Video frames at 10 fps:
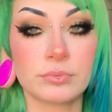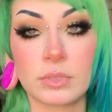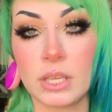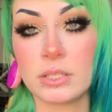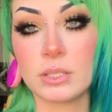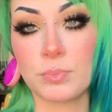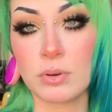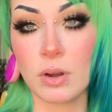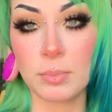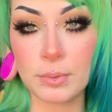this is
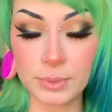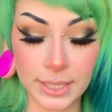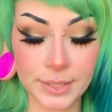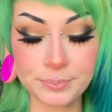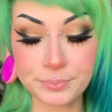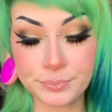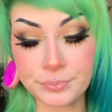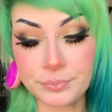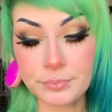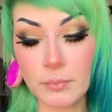probably
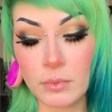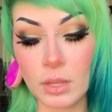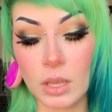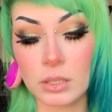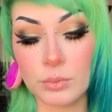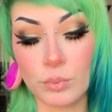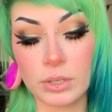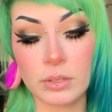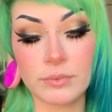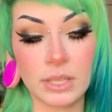
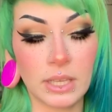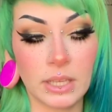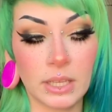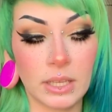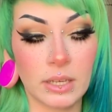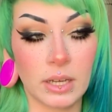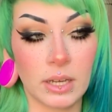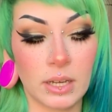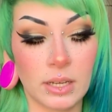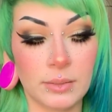one of the
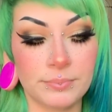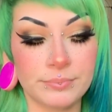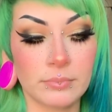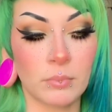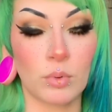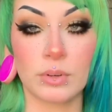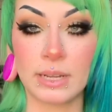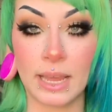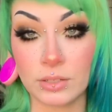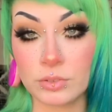more
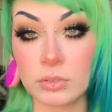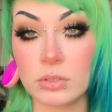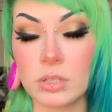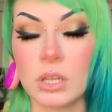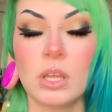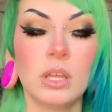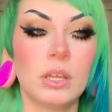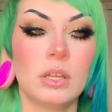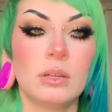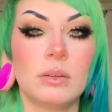natural
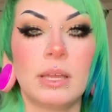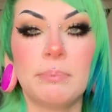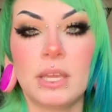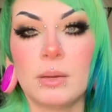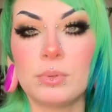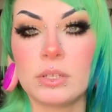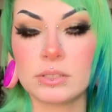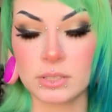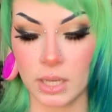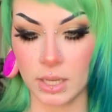makeup
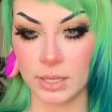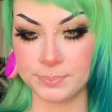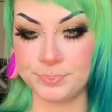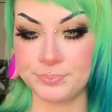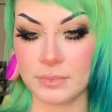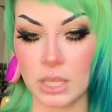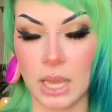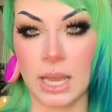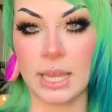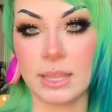looks.
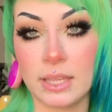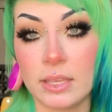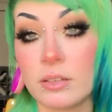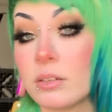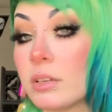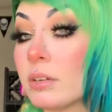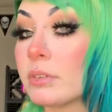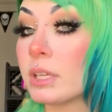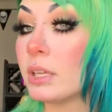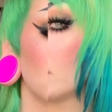I think it turned out
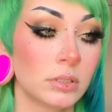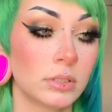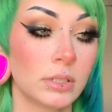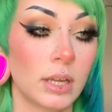really cute.